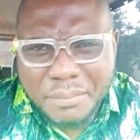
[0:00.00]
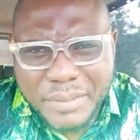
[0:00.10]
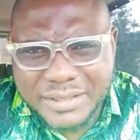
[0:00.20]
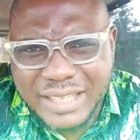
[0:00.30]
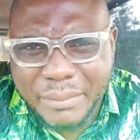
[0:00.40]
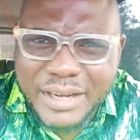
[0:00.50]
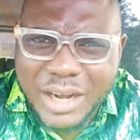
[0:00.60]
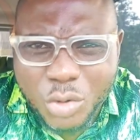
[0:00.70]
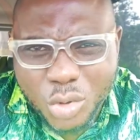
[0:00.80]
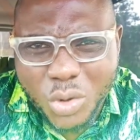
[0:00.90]
Mister
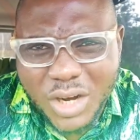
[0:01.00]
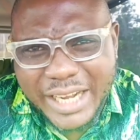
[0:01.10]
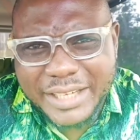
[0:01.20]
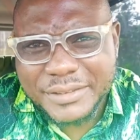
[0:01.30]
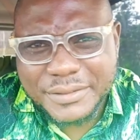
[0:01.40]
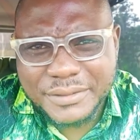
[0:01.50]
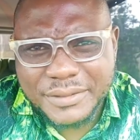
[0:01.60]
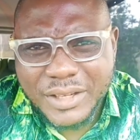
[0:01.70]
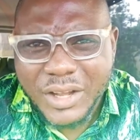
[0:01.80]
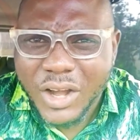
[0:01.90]
Miracle Walker.
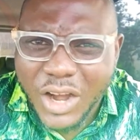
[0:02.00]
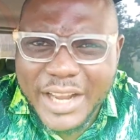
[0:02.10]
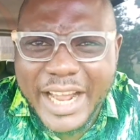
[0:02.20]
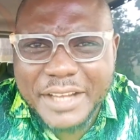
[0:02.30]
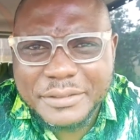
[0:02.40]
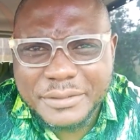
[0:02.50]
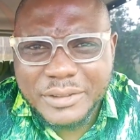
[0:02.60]
Oh yeah,